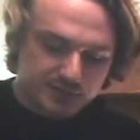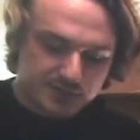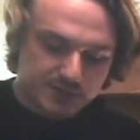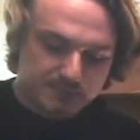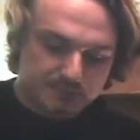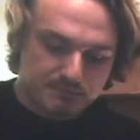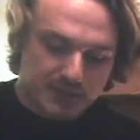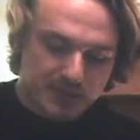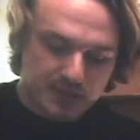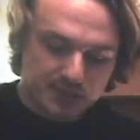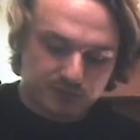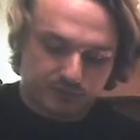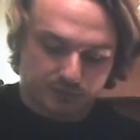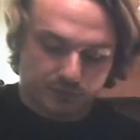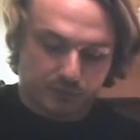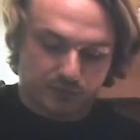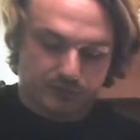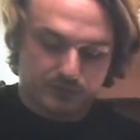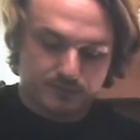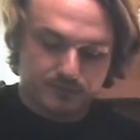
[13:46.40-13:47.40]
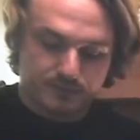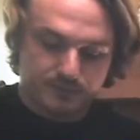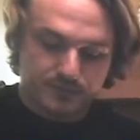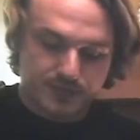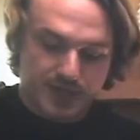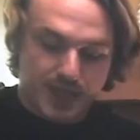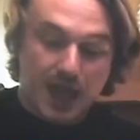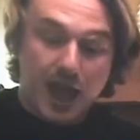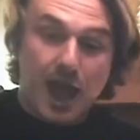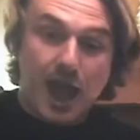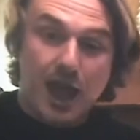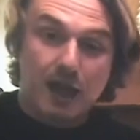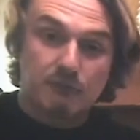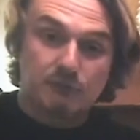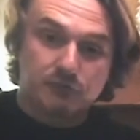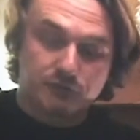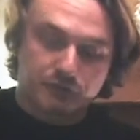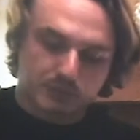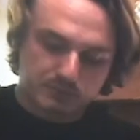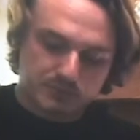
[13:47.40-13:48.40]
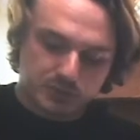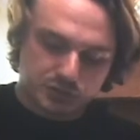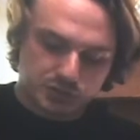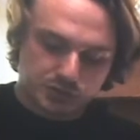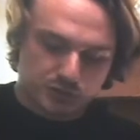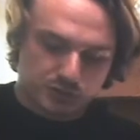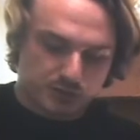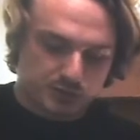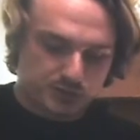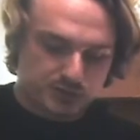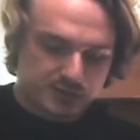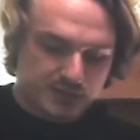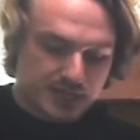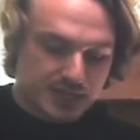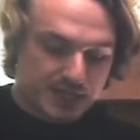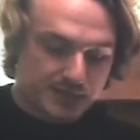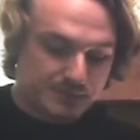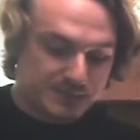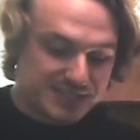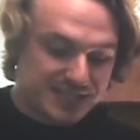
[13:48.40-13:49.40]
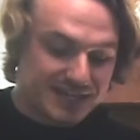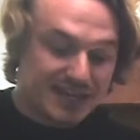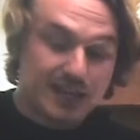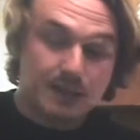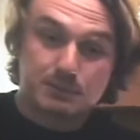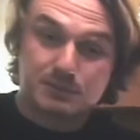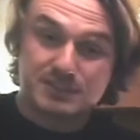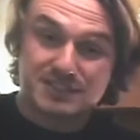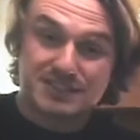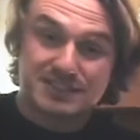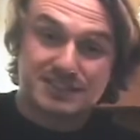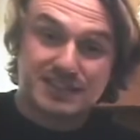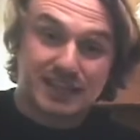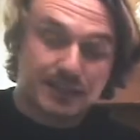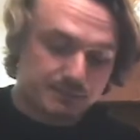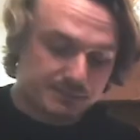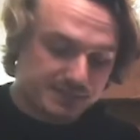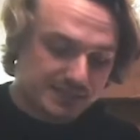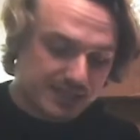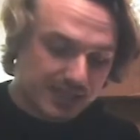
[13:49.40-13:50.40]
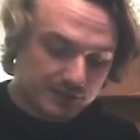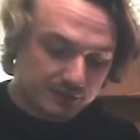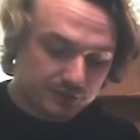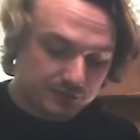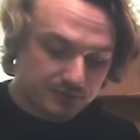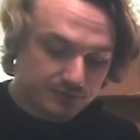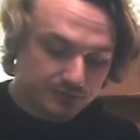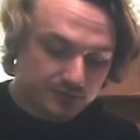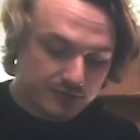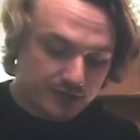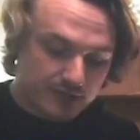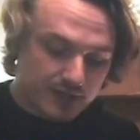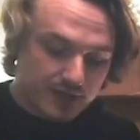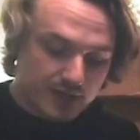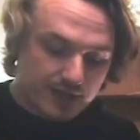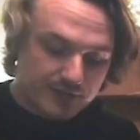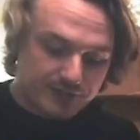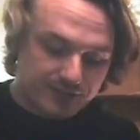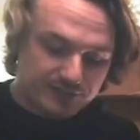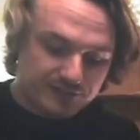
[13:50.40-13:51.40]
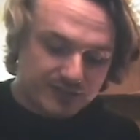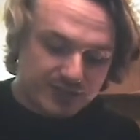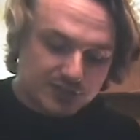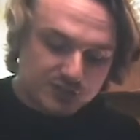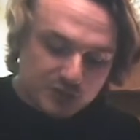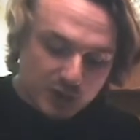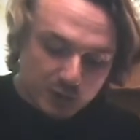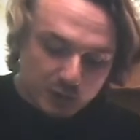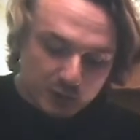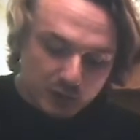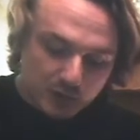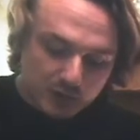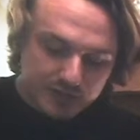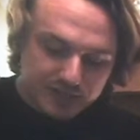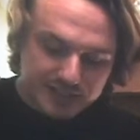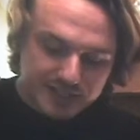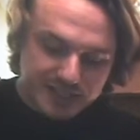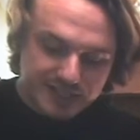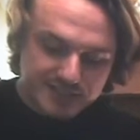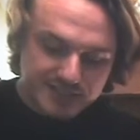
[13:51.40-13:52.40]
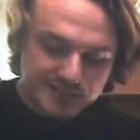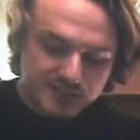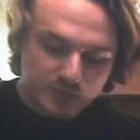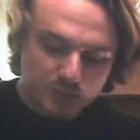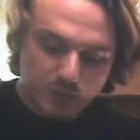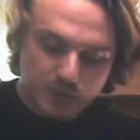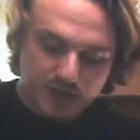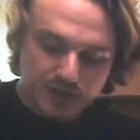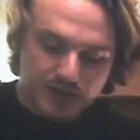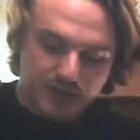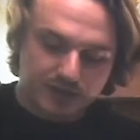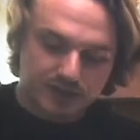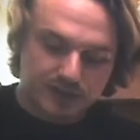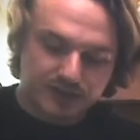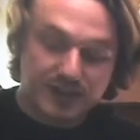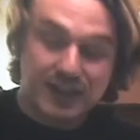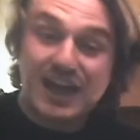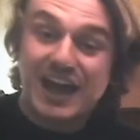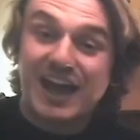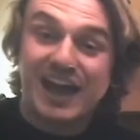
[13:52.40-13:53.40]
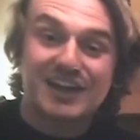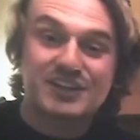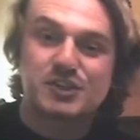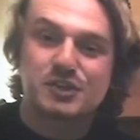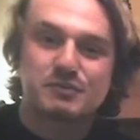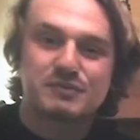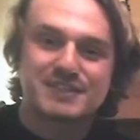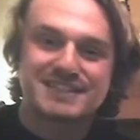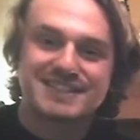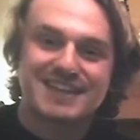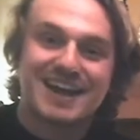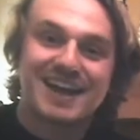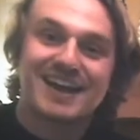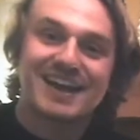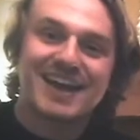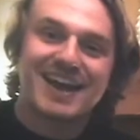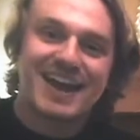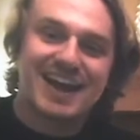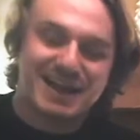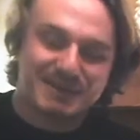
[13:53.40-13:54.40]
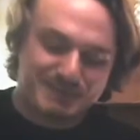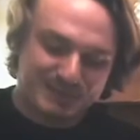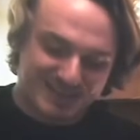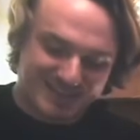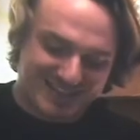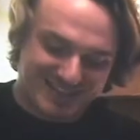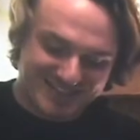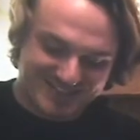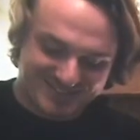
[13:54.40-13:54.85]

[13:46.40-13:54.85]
had made for them, and from the shoes he was then able to sell himself, that they no longer needed to work and could retire happily.